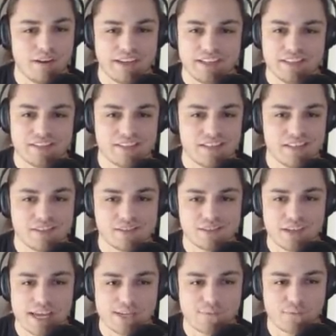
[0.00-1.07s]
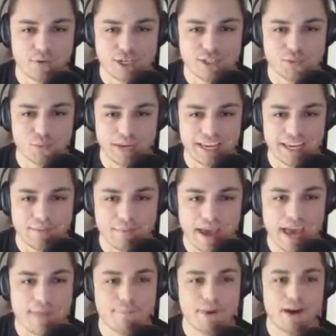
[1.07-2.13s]
He's, he's, he's free swinging.
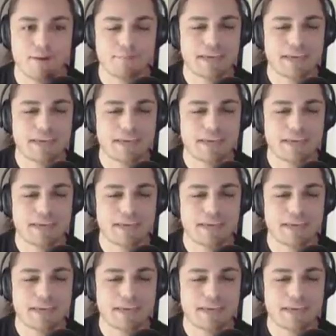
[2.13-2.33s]
Mad bum.